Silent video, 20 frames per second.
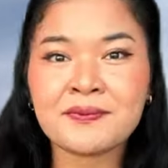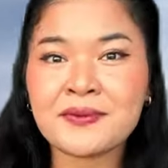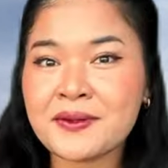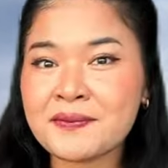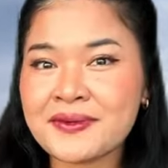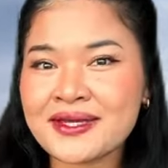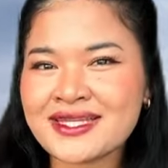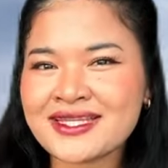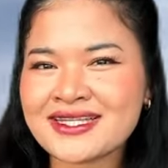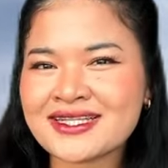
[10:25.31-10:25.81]

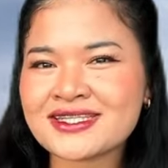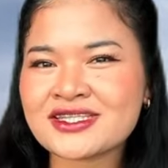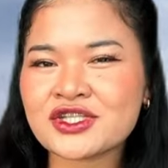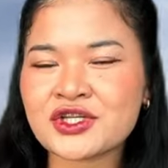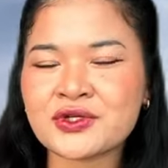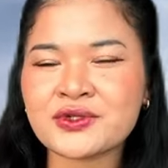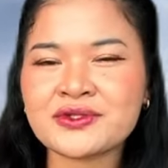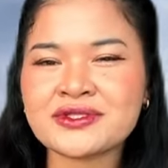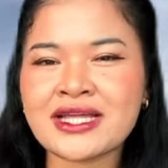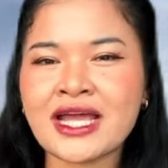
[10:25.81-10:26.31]
Maybe this
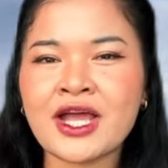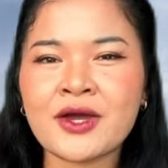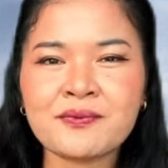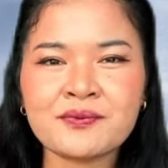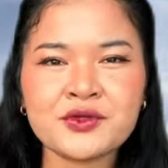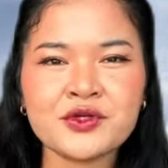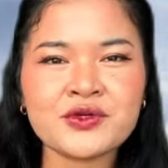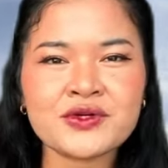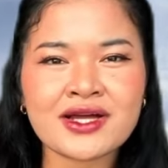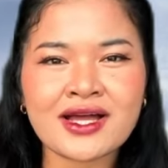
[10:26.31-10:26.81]
could help
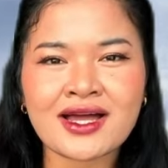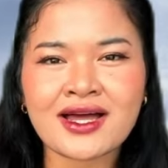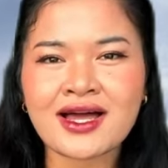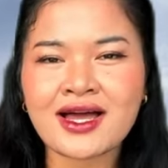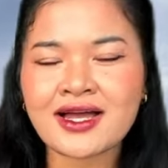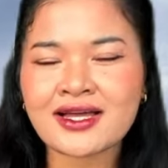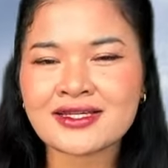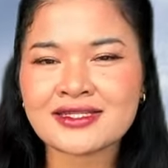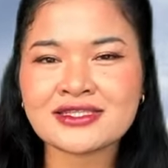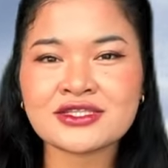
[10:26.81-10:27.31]
you
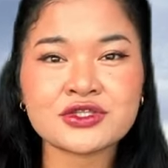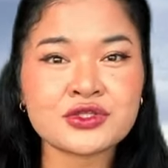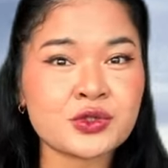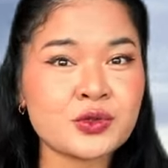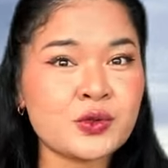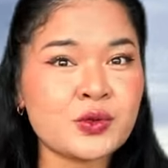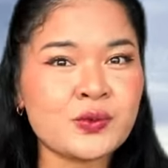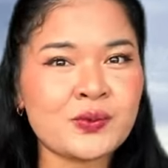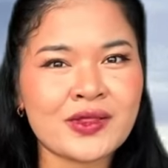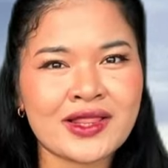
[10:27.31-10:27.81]
guys
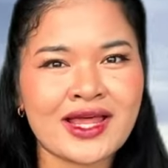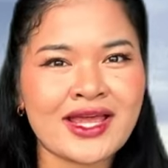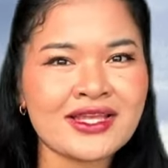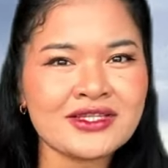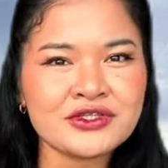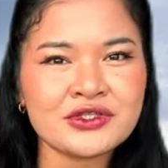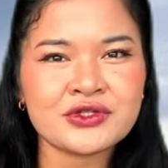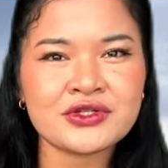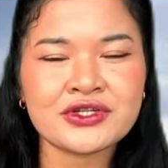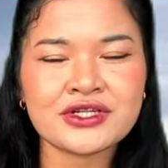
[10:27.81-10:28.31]
to
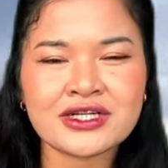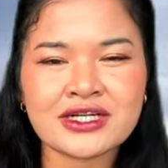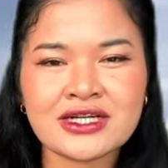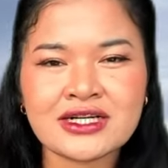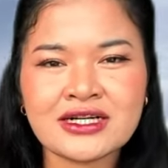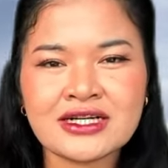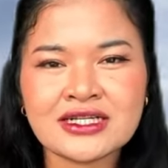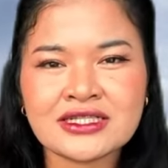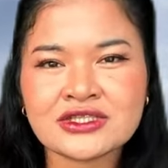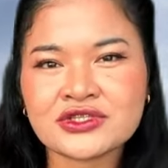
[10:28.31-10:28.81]
plan
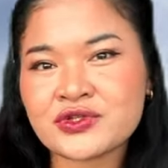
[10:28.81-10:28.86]
your